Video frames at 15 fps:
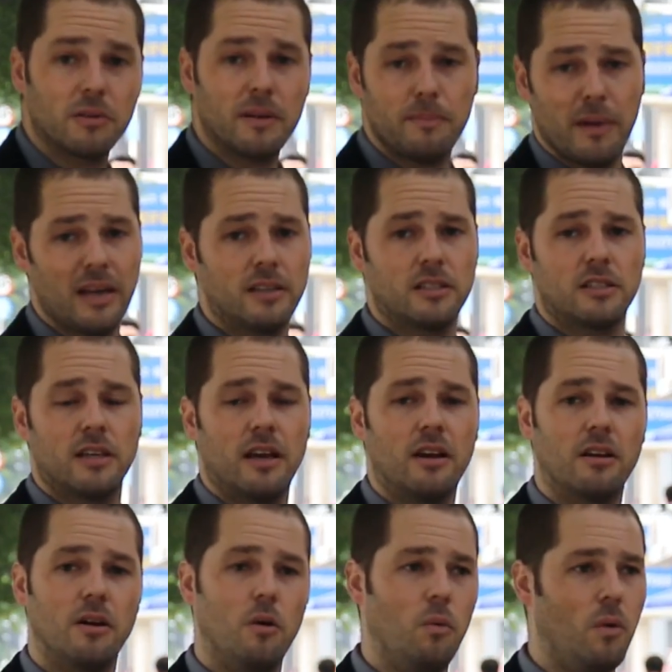managed to get
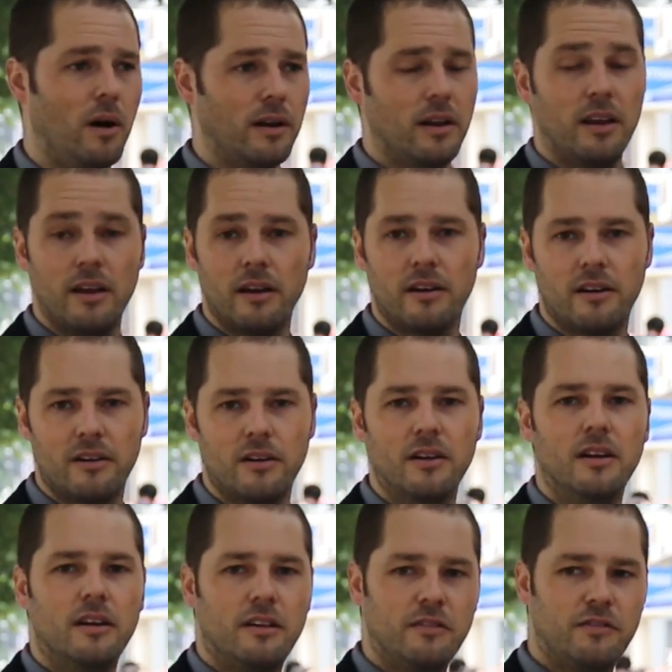1-year
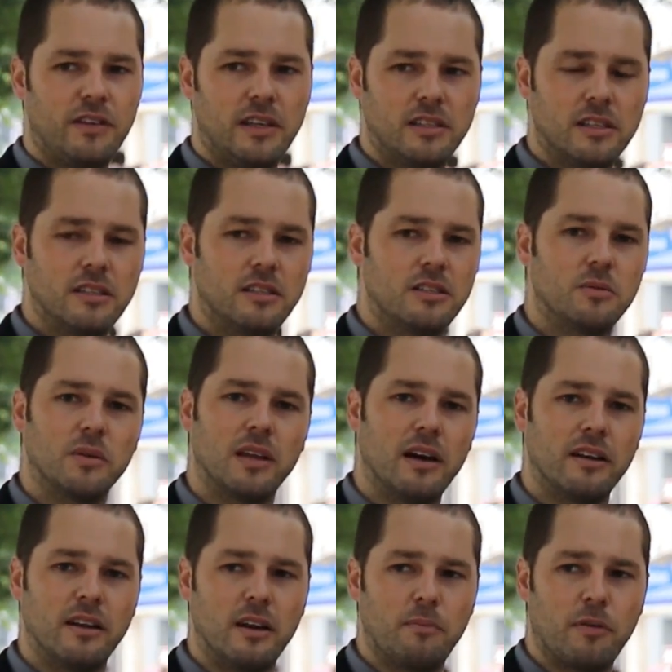visas without
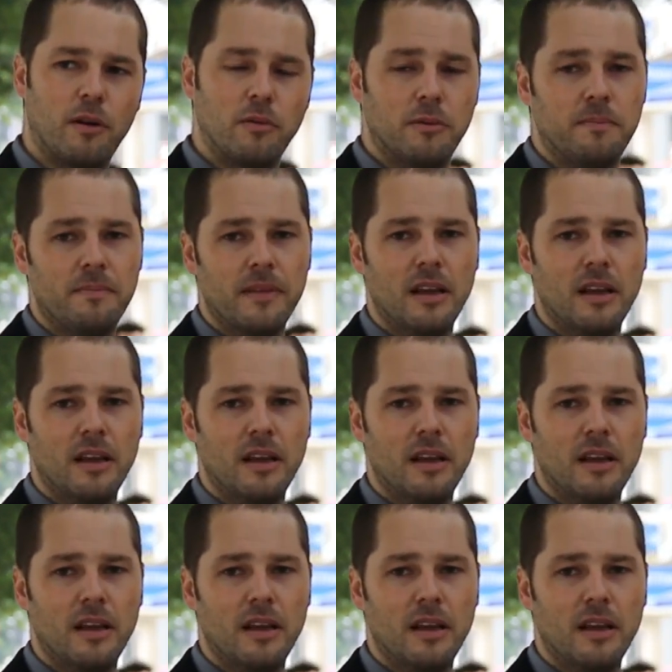any problem.